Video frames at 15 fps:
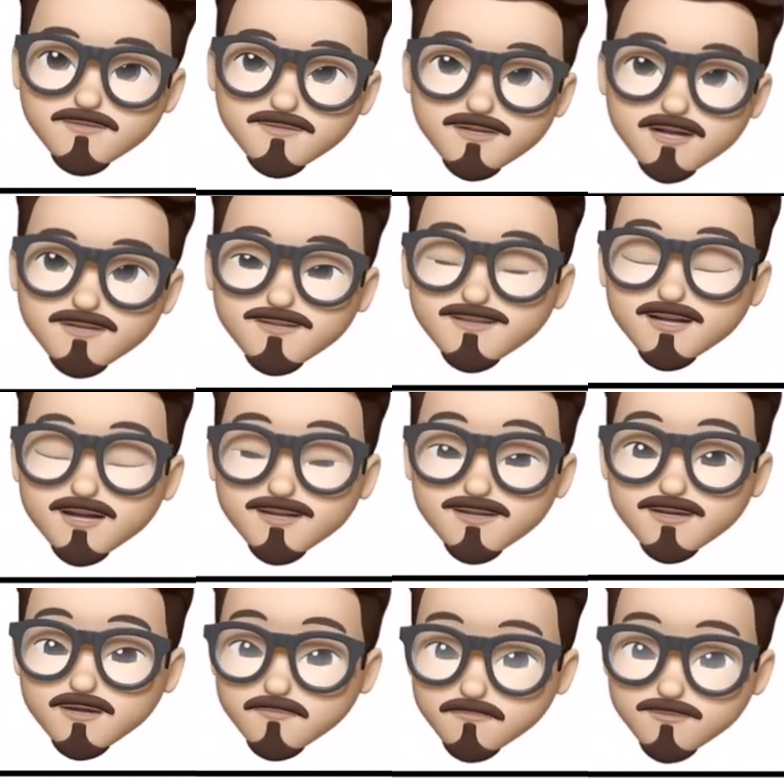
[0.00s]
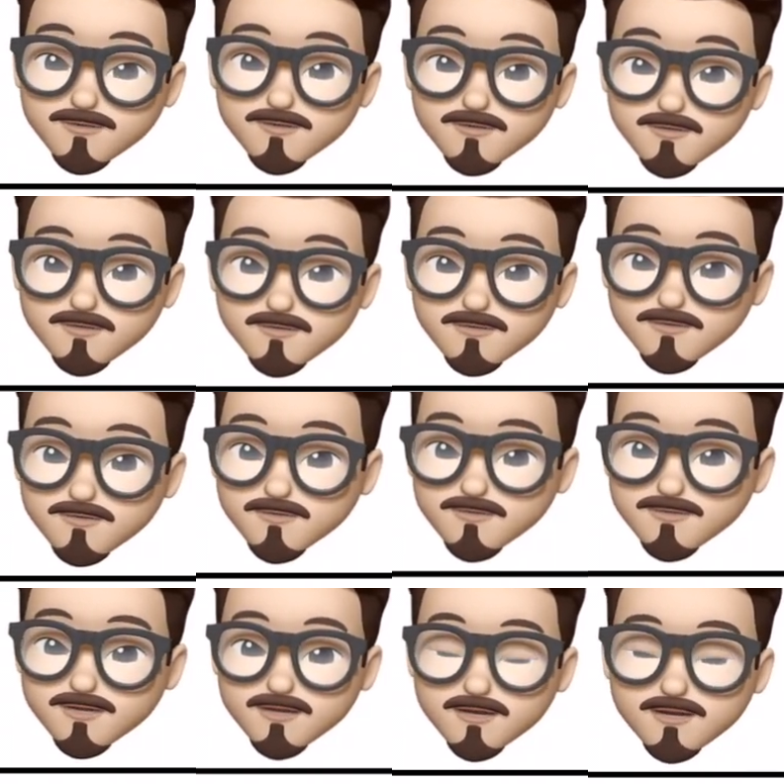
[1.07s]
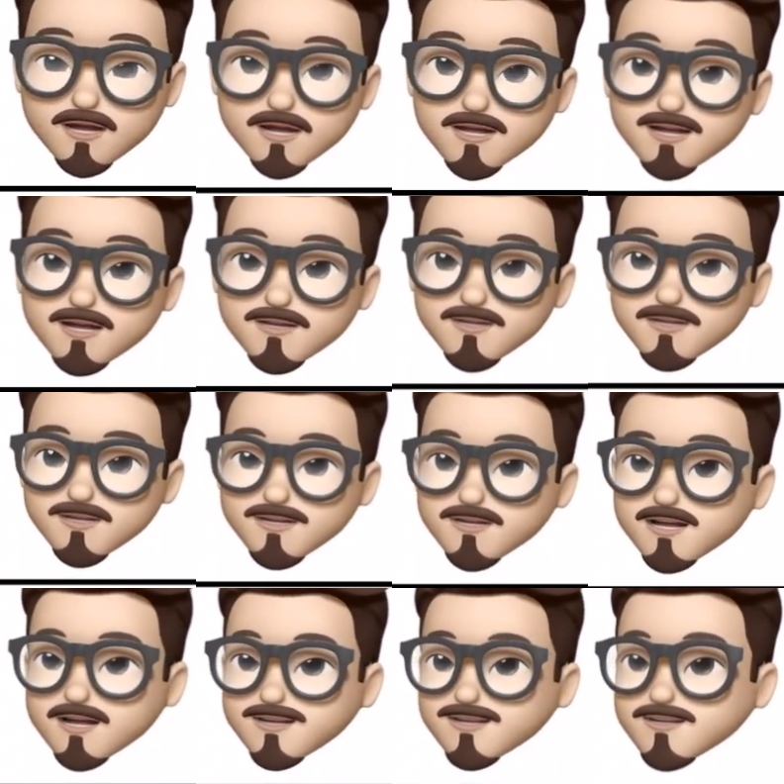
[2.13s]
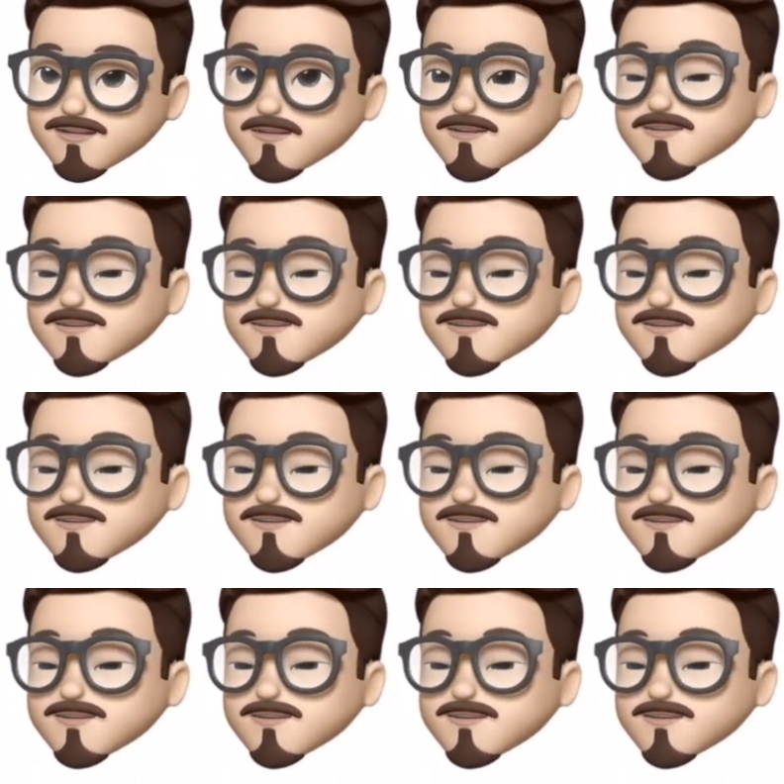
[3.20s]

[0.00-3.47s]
a slanted line downwards and then another line.